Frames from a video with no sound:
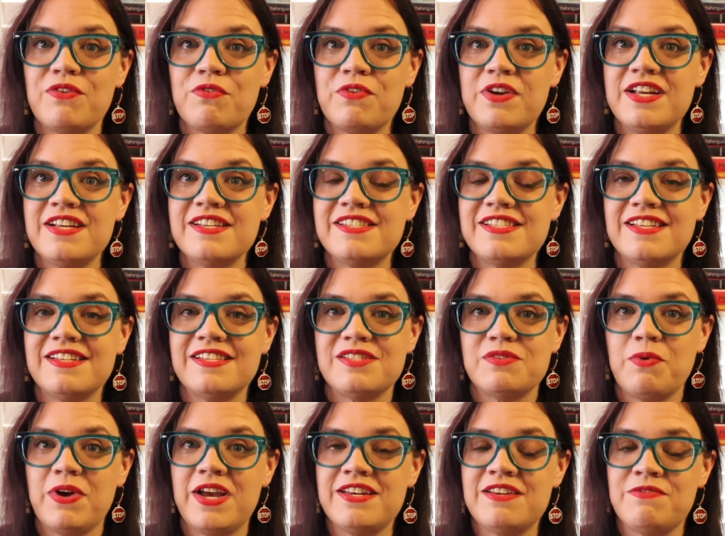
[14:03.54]
the reasons
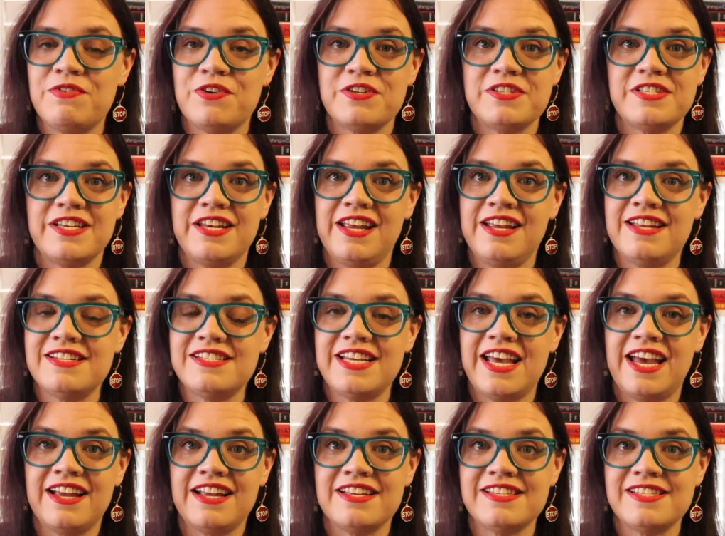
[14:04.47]
why diversity in
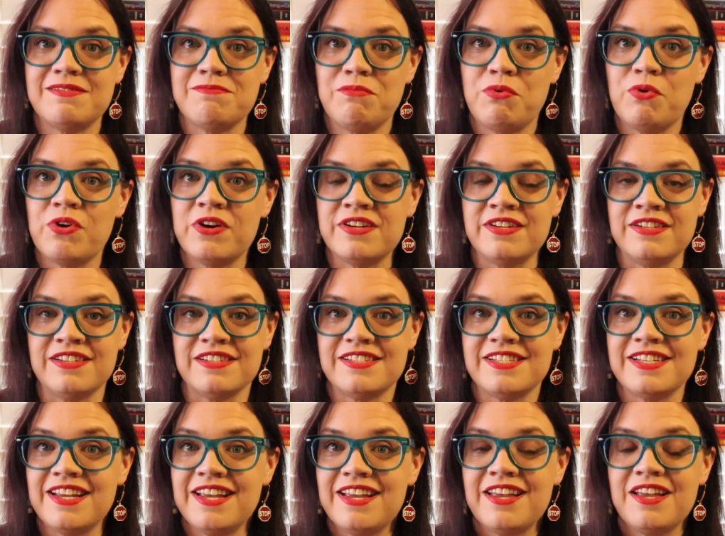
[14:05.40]
tech is
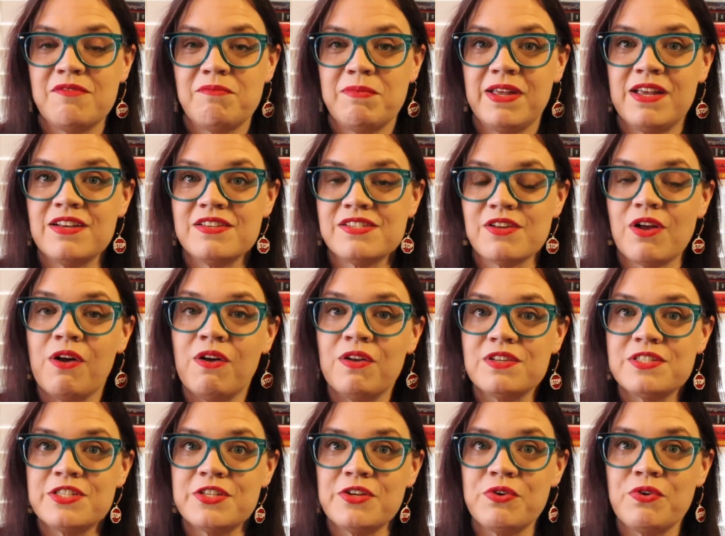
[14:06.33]
important because
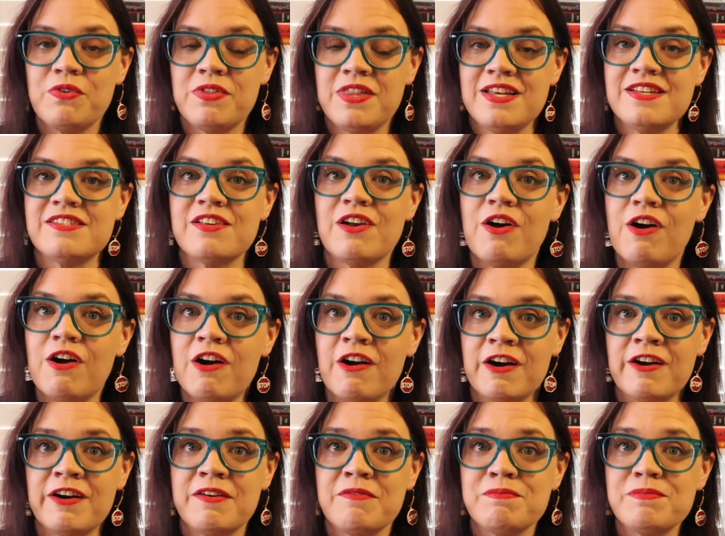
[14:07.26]
also these
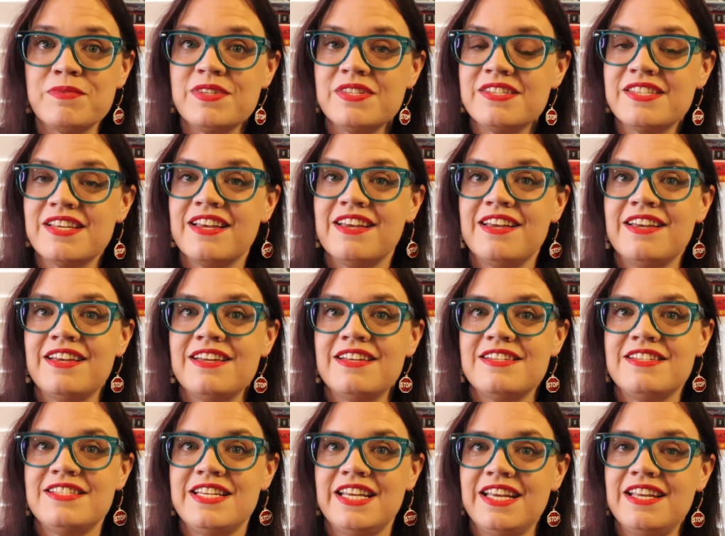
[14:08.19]
harms
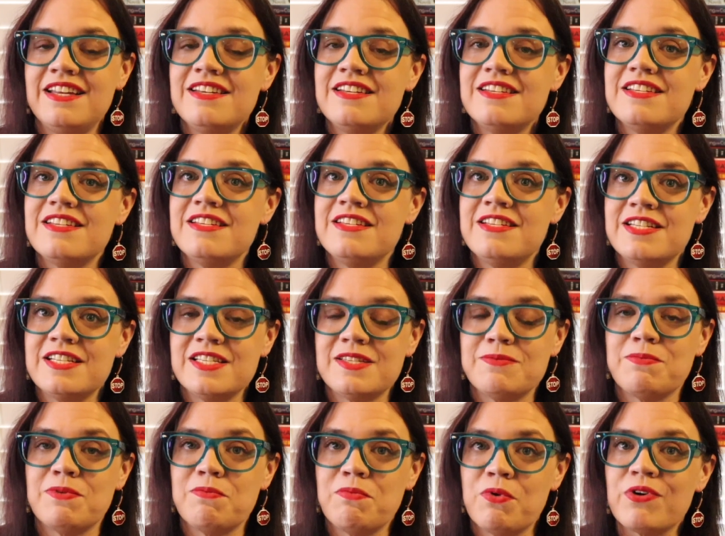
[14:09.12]
tend to
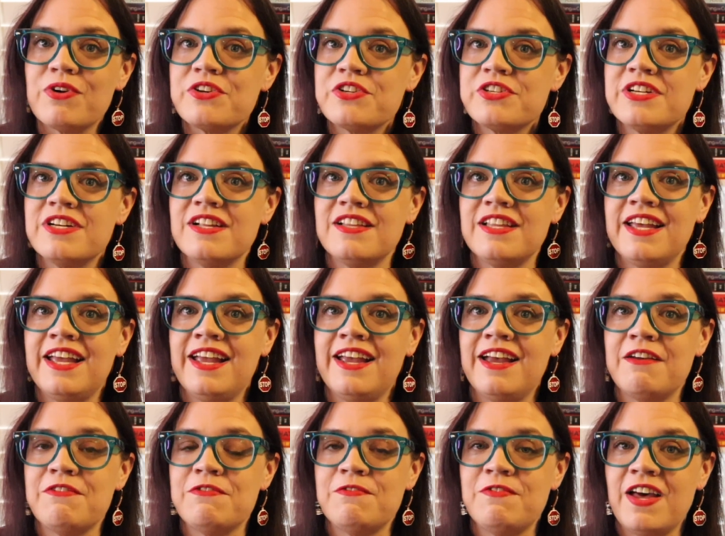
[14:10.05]
disproportionately
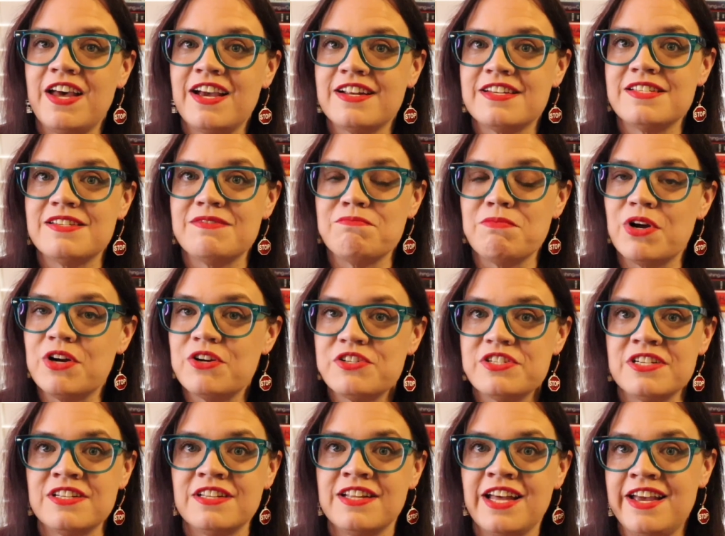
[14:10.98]
affect
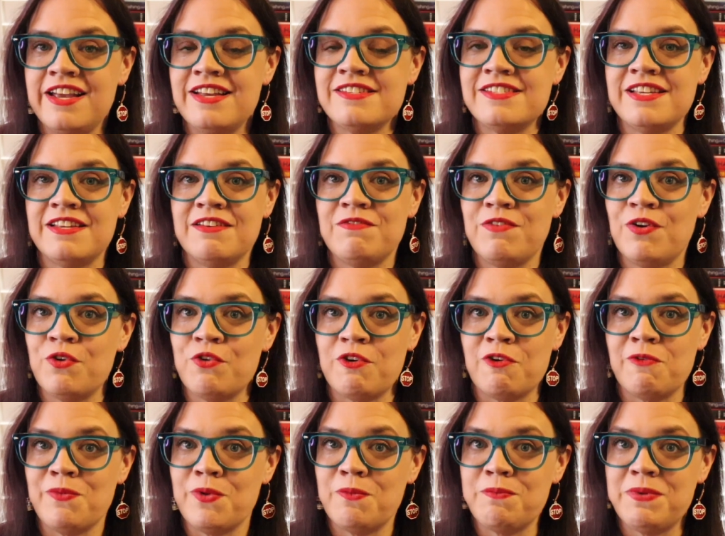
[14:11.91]
marginalized and
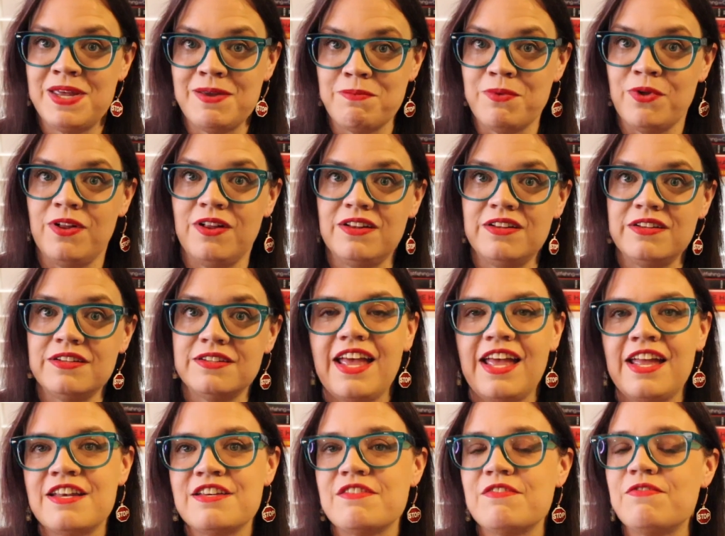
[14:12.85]
vulnerable people.
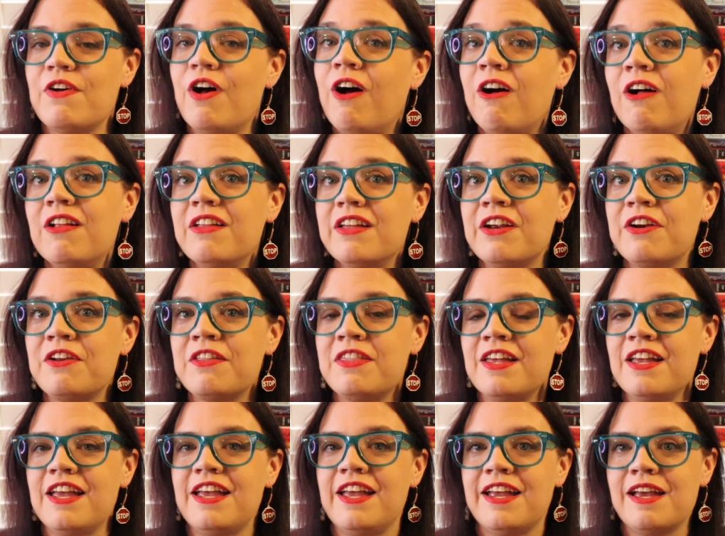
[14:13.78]
And if all you're
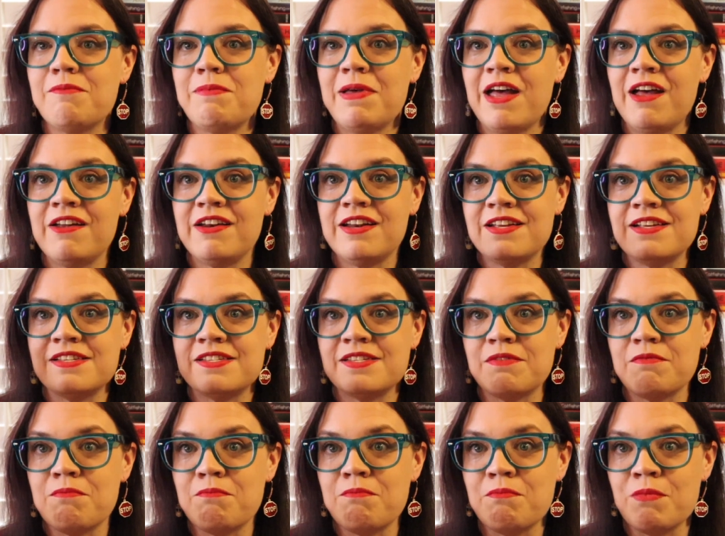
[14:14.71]
thinking about is
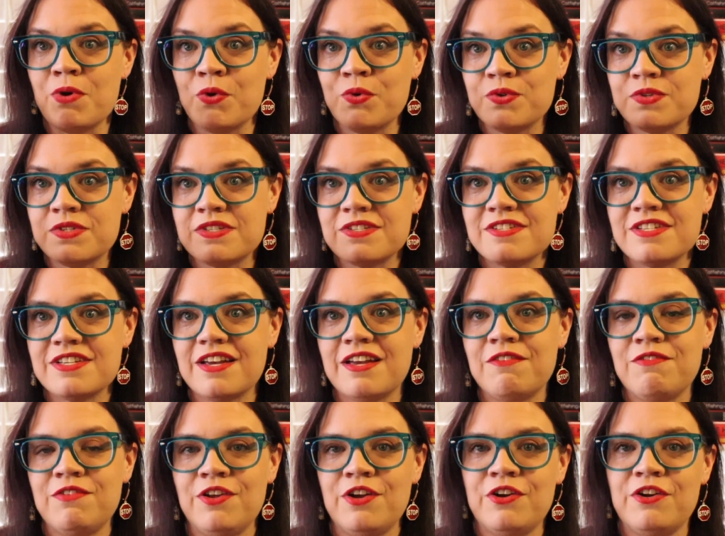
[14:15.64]
most
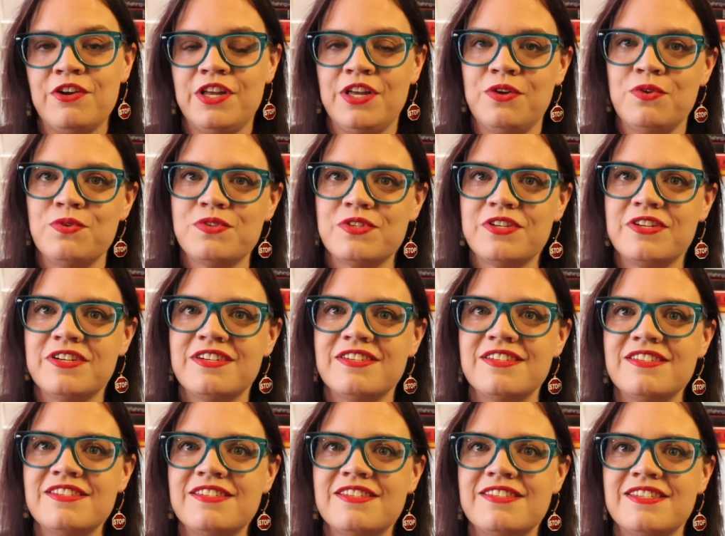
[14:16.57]
of your
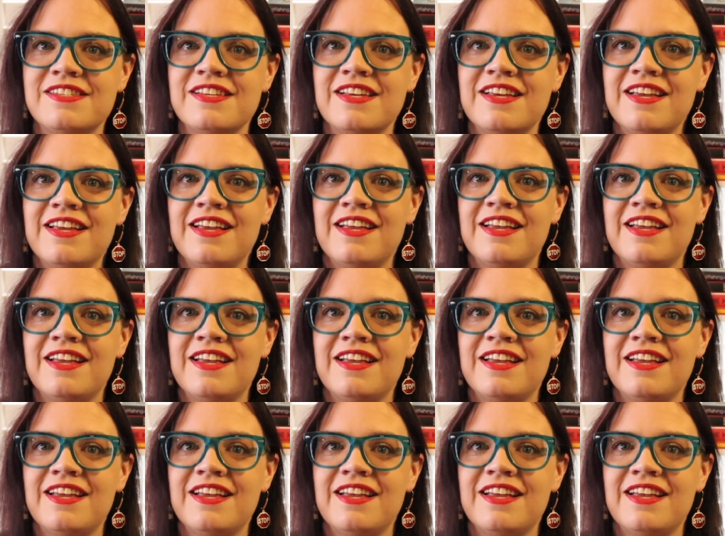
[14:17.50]
users,